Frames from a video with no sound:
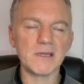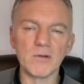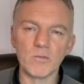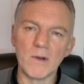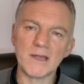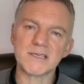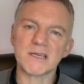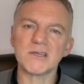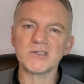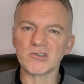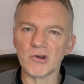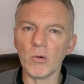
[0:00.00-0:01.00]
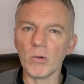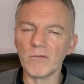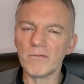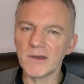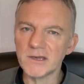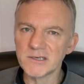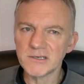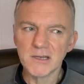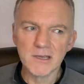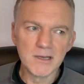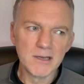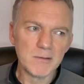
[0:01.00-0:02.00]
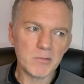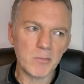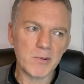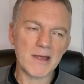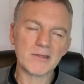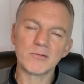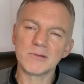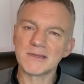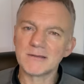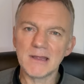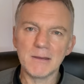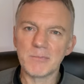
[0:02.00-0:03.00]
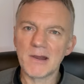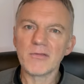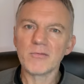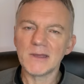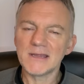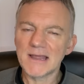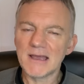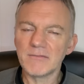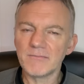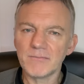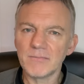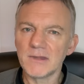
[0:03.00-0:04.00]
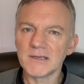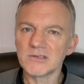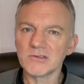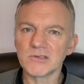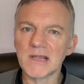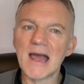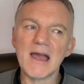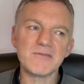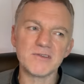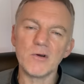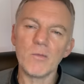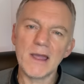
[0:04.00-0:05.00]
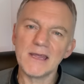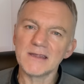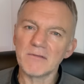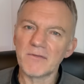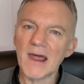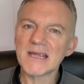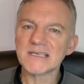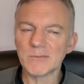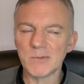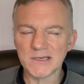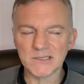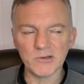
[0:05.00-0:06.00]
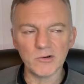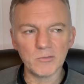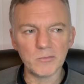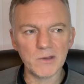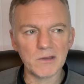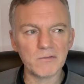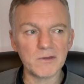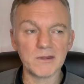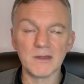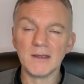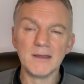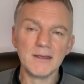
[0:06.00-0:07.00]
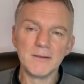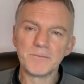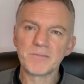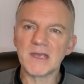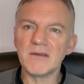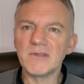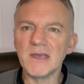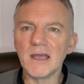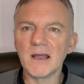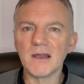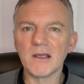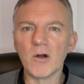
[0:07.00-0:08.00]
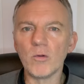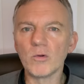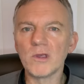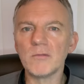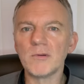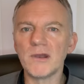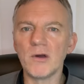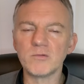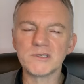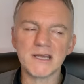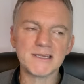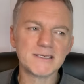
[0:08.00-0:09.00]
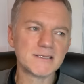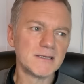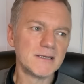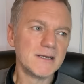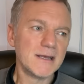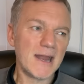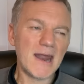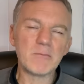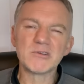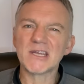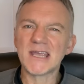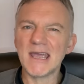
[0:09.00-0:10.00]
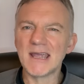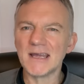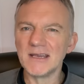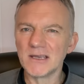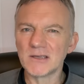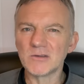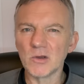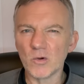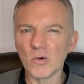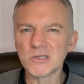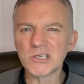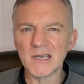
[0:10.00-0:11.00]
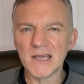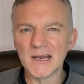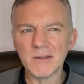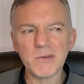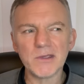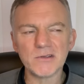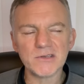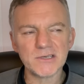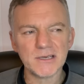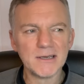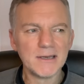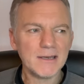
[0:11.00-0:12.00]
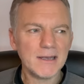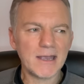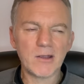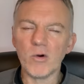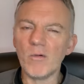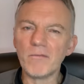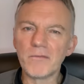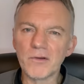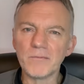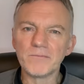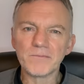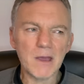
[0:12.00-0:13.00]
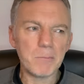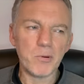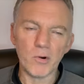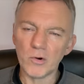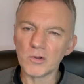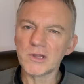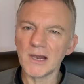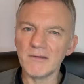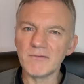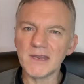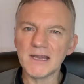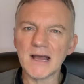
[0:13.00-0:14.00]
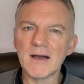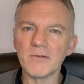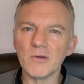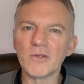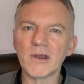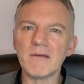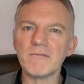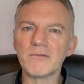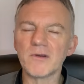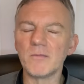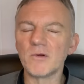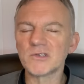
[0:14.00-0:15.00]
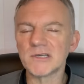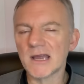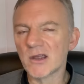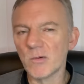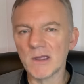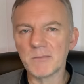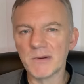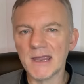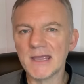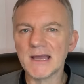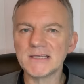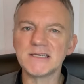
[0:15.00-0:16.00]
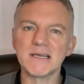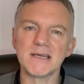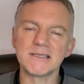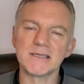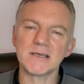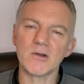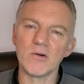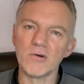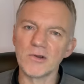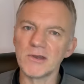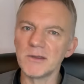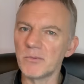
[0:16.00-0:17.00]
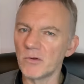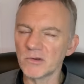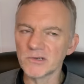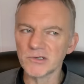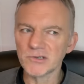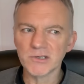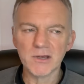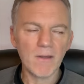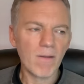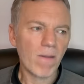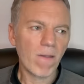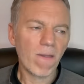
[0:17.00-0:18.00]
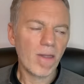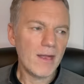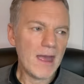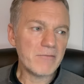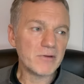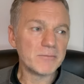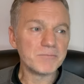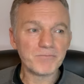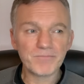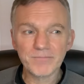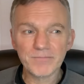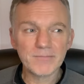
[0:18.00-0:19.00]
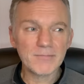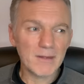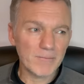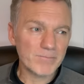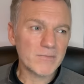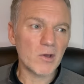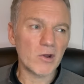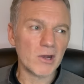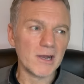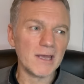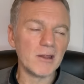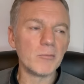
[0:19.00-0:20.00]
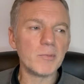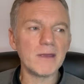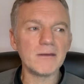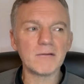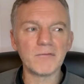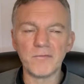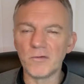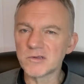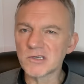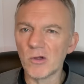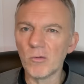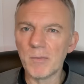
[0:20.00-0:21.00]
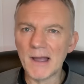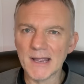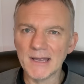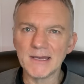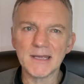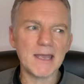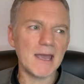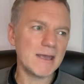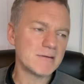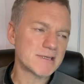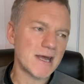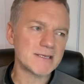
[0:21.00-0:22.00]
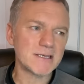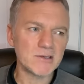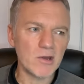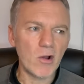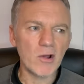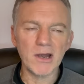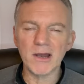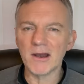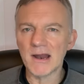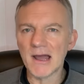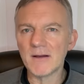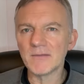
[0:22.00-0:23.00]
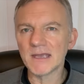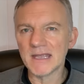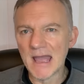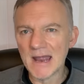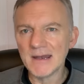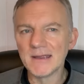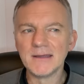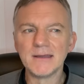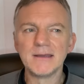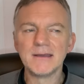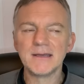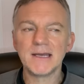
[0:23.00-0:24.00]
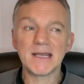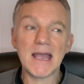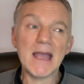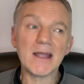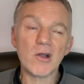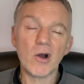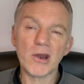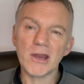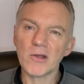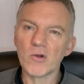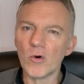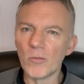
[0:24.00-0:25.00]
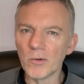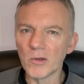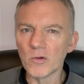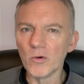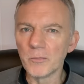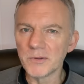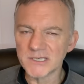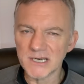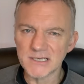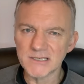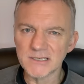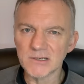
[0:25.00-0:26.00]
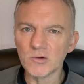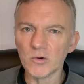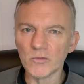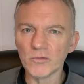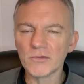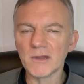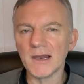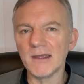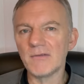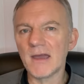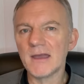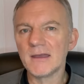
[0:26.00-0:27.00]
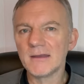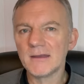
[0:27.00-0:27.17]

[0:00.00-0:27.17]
He'd done well to control the finish. But Branthwaite just dives in the way and deflects it past Jordan Pickford and give the England goalkeeper no chance. And that was a kick in the guts, really, because it come from a poor delivery down the other end from us, and that quick break gets United the corner and they punish us. Everton got a little bit foothold back in the game, started knocking it around again. Again, got in a couple of good positions and couldn't deliver